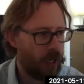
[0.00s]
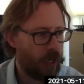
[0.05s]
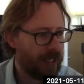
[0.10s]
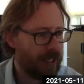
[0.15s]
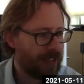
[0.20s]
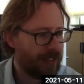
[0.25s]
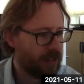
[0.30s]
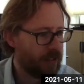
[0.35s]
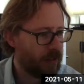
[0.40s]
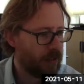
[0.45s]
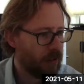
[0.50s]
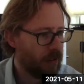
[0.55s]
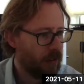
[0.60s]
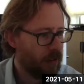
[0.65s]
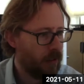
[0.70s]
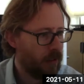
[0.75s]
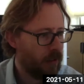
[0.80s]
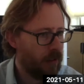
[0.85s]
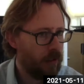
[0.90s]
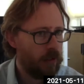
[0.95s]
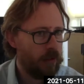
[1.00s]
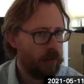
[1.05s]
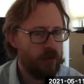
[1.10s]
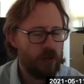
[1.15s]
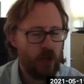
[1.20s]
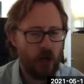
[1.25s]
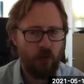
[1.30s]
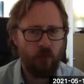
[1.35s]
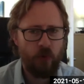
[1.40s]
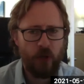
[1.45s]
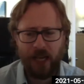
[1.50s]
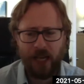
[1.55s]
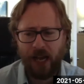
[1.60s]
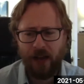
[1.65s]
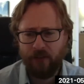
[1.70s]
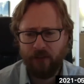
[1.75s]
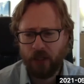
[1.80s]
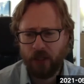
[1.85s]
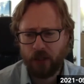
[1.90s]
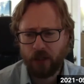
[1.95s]
I don't really
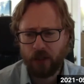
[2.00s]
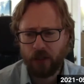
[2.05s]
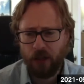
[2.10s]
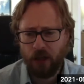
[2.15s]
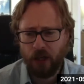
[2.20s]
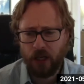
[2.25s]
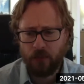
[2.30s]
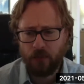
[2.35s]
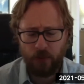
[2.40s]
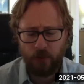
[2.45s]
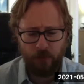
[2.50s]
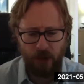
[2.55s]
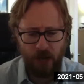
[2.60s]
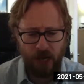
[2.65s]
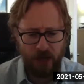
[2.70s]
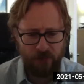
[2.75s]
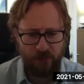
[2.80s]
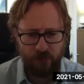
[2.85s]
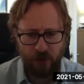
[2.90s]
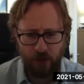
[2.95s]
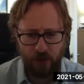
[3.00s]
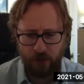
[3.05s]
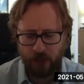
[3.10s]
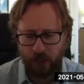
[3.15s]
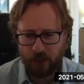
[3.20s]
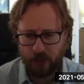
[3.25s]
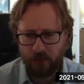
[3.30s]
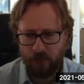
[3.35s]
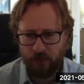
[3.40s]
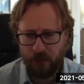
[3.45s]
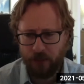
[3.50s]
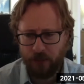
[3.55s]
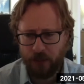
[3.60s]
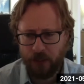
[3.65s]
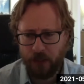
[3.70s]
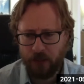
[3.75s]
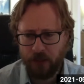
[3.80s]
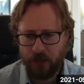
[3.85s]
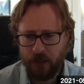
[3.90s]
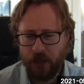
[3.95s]
have any slides prepared for it, but I can maybe,